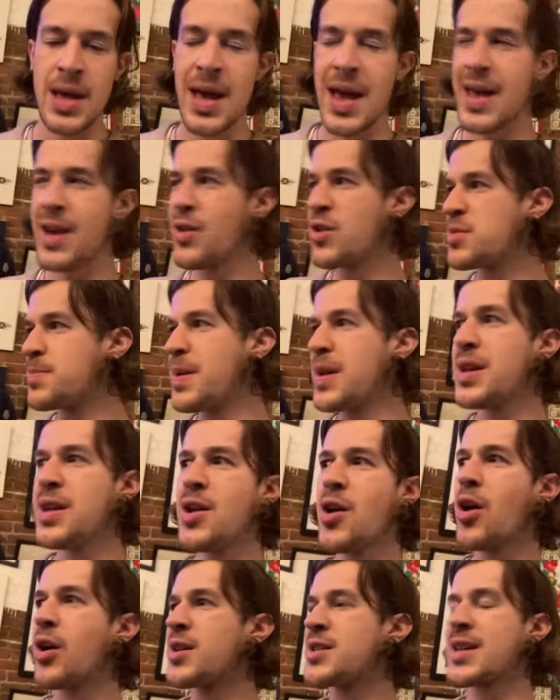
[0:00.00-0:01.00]
And it was being New
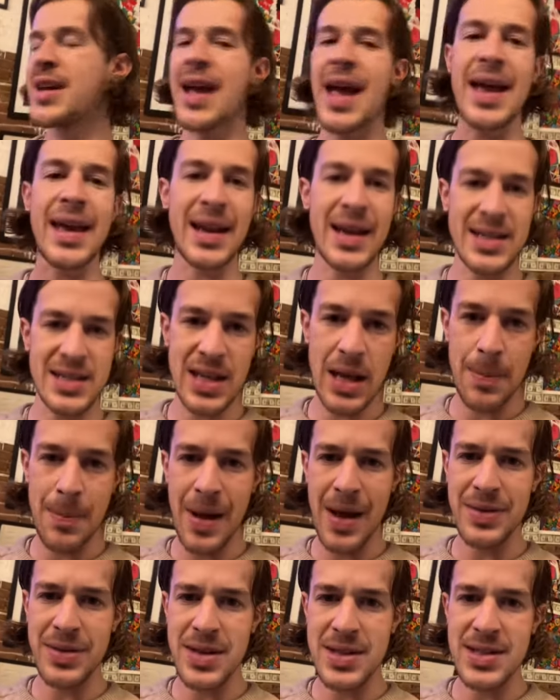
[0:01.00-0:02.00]
York. He's like, hey, can I stop by
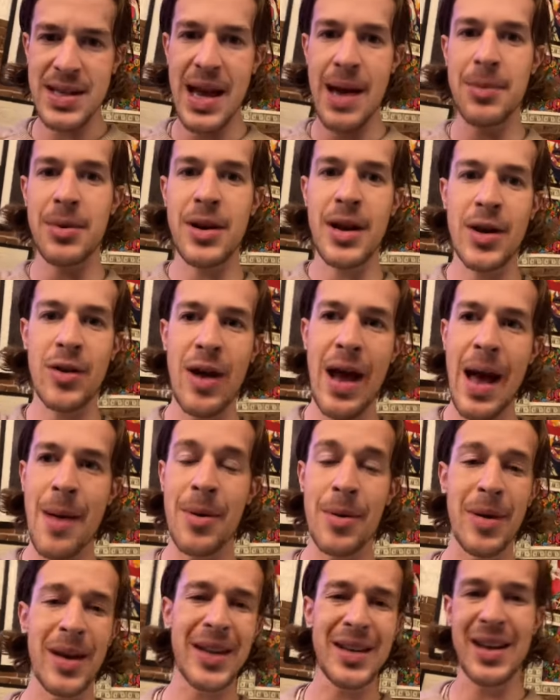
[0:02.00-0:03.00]
at this time? Can I grab it? I'm
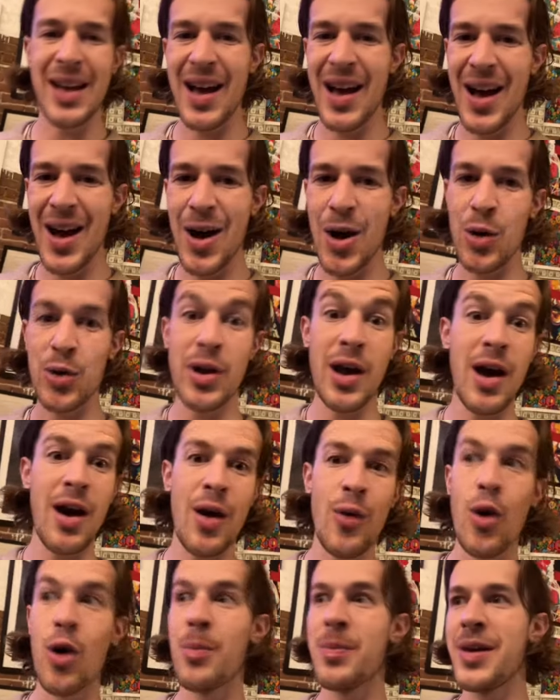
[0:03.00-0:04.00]
like, no, no, I
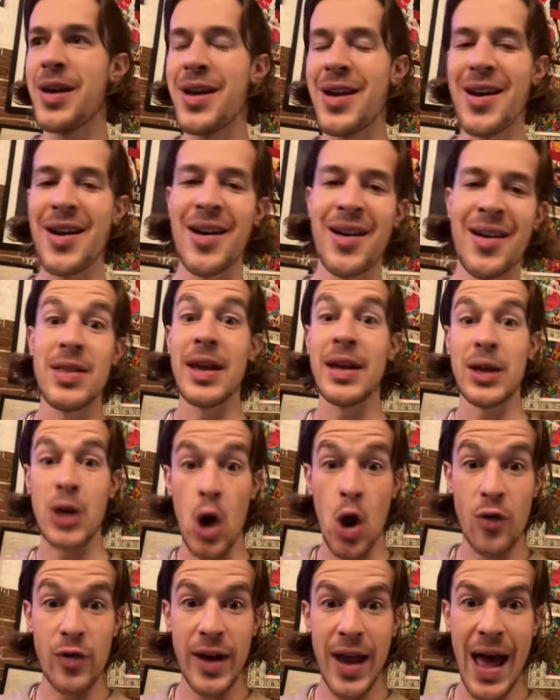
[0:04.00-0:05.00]
won't be here. And
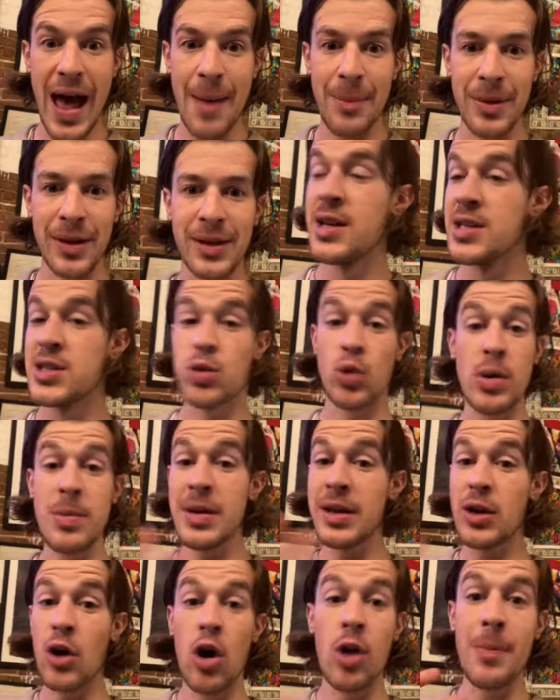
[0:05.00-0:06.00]
COVID happened. So we've been
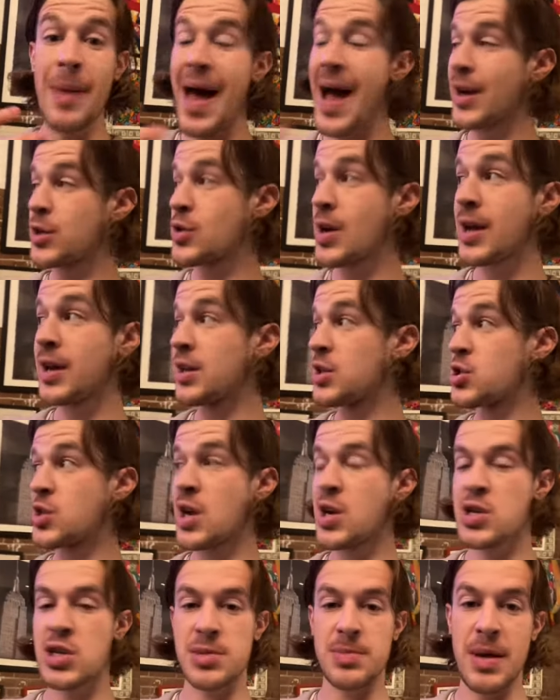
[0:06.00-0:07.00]
going back trying to
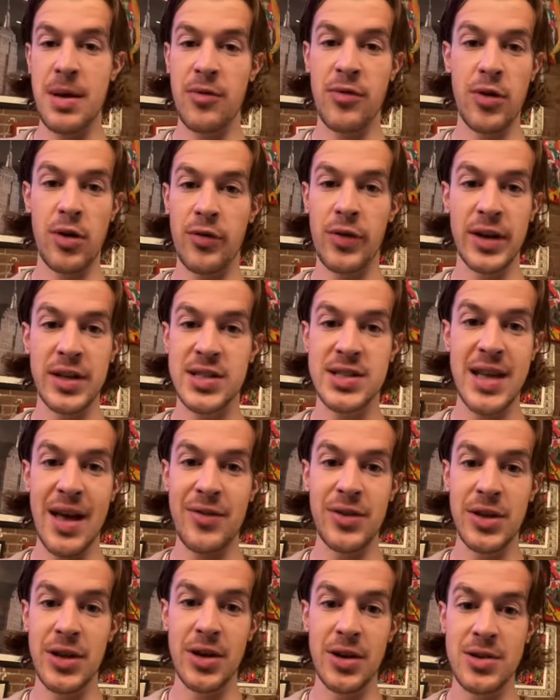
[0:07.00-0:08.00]
exchange this baby photo for like
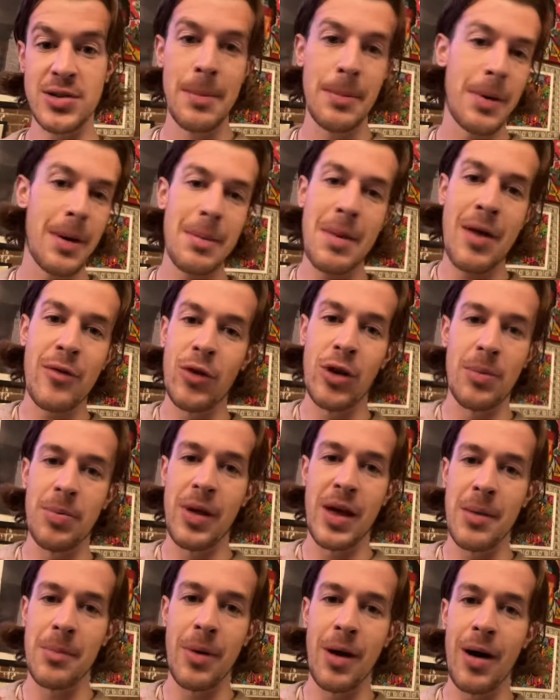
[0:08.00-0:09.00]
seven years, but I'm not really
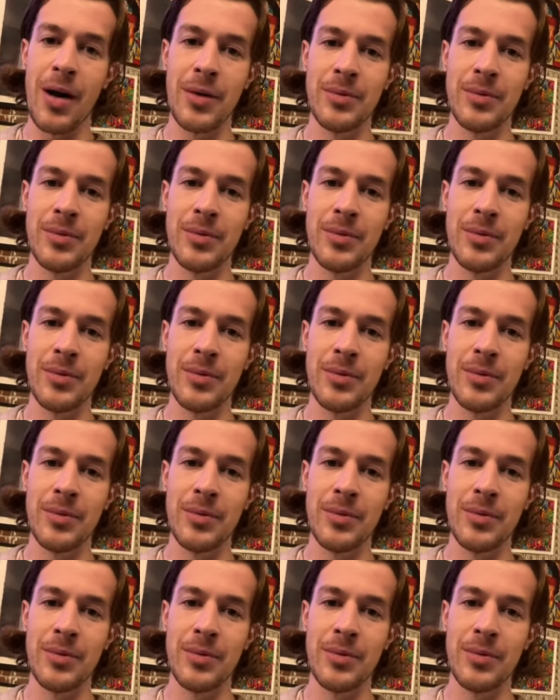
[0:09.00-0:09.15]
playing ball.